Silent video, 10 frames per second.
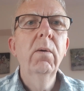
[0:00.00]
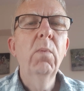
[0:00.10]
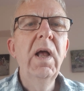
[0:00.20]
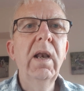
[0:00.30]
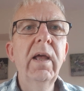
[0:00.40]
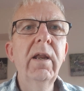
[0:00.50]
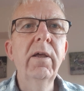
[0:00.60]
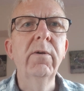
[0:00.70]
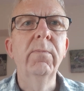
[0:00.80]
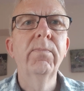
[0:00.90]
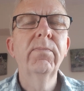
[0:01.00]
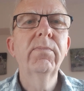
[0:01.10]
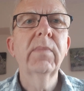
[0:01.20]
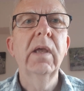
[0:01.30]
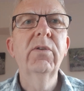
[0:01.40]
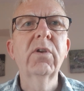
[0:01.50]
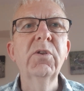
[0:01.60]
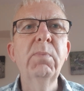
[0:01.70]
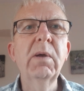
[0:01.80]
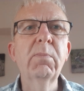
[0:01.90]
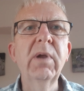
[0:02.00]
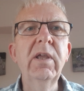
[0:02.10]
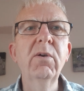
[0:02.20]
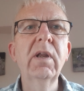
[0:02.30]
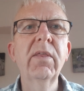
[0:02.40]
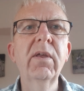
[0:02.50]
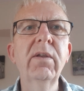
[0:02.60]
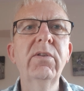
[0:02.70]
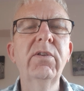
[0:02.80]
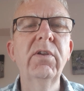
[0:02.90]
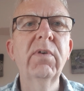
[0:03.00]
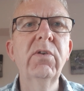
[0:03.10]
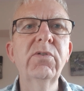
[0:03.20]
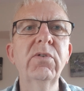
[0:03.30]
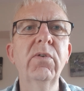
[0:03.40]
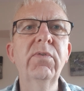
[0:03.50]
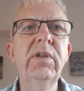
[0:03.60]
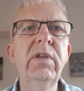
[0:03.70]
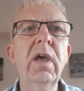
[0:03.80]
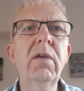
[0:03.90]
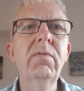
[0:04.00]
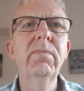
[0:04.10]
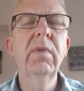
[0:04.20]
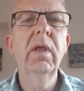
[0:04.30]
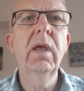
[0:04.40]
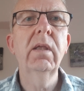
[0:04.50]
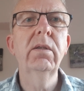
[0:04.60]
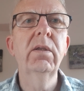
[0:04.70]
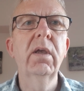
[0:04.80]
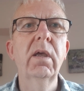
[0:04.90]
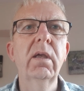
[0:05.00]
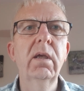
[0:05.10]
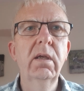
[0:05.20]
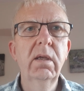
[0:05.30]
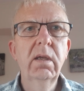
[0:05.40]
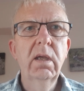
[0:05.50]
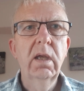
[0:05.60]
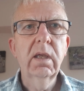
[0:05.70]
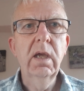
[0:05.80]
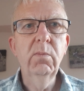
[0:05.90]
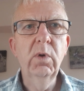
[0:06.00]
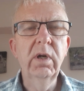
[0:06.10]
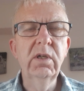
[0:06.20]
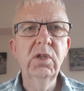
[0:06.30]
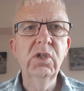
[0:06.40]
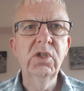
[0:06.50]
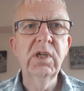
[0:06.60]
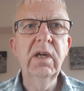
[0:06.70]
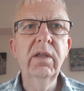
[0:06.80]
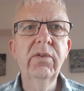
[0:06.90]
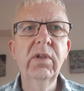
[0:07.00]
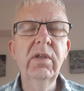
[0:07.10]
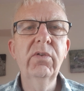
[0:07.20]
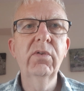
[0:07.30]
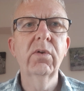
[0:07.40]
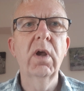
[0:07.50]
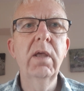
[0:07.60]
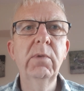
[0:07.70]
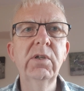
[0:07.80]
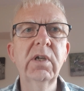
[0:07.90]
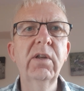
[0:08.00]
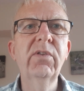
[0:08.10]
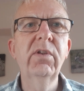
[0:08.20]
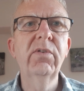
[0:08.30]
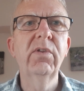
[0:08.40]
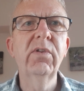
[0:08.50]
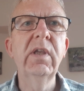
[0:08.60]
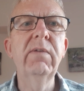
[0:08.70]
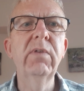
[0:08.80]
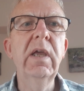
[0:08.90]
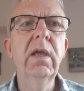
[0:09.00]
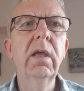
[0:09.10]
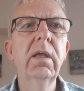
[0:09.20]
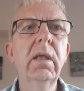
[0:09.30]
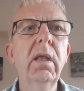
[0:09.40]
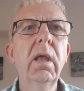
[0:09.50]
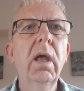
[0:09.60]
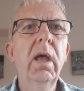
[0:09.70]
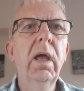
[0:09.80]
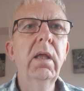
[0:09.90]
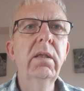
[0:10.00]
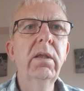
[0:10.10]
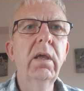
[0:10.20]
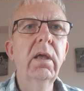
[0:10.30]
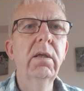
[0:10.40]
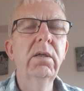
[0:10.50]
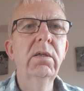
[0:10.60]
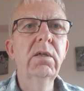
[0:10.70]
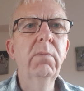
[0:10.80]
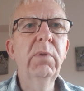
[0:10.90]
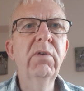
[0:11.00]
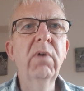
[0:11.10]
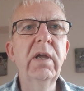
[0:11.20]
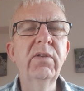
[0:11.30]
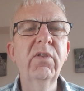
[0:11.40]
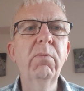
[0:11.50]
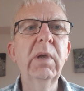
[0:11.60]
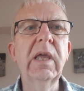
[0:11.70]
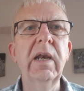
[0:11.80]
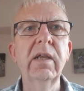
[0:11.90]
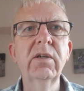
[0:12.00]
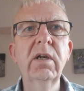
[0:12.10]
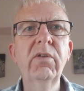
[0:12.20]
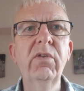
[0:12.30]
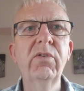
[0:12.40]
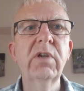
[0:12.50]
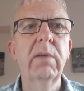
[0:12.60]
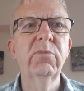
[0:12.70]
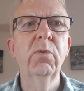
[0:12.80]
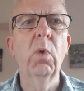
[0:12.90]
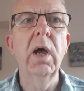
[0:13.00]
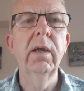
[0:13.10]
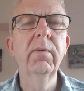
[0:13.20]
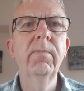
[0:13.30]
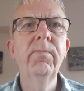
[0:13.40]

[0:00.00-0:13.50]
Well, hello. It's good to be able to bring you another devotional video. And again, we're in Genesis, or I'm in Genesis this evening. And jumping right to the beginning, Genesis chapter 1.